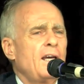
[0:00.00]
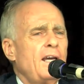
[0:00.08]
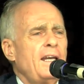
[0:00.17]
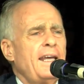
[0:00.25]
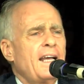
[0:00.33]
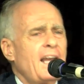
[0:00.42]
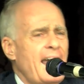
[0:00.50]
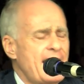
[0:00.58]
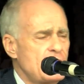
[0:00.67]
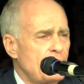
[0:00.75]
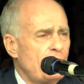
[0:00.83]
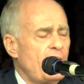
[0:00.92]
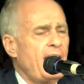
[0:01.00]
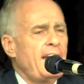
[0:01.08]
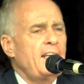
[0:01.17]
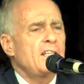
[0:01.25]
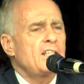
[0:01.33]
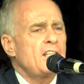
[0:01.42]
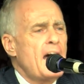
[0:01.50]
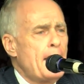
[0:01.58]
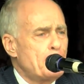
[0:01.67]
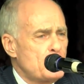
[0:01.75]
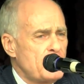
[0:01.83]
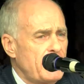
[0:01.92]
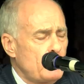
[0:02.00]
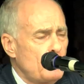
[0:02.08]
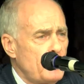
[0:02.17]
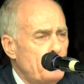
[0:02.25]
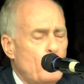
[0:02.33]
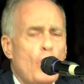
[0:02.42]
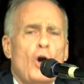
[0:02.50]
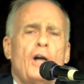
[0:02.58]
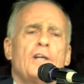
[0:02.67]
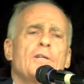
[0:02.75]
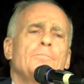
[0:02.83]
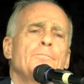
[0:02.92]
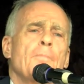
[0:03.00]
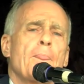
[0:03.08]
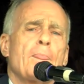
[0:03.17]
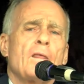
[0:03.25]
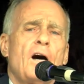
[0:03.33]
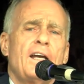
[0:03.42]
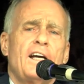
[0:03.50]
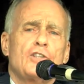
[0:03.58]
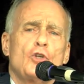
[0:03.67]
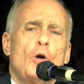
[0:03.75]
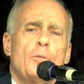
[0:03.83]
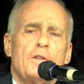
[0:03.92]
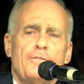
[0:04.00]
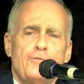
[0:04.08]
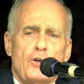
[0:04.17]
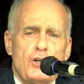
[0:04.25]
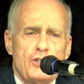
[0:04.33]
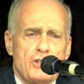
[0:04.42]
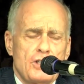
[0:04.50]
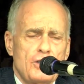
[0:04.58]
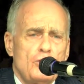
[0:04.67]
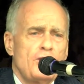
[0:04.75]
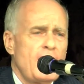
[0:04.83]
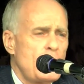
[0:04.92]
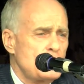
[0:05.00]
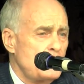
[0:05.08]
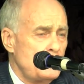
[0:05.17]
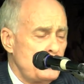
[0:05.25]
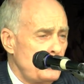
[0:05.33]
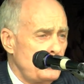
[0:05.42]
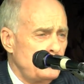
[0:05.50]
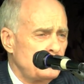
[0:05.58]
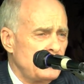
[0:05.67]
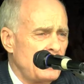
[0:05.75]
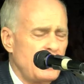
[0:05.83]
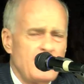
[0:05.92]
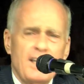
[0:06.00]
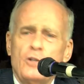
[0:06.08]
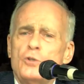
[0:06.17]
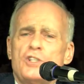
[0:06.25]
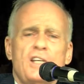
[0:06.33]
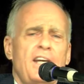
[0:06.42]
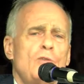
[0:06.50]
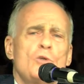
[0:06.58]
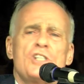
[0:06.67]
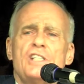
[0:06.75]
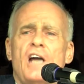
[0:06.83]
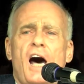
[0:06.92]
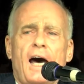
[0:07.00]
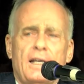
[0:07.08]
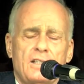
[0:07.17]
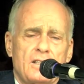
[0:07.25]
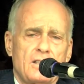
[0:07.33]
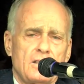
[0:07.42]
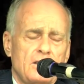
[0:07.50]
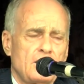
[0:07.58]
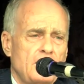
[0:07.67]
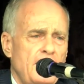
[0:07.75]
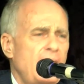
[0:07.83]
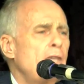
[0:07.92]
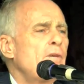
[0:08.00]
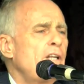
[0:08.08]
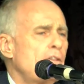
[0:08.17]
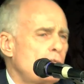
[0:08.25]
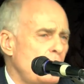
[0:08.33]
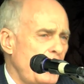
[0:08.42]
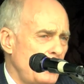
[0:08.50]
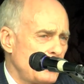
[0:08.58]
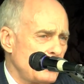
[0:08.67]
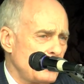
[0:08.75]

in a classified top-secret report on October the 1st, 2002, that Hussein was not an imminent threat,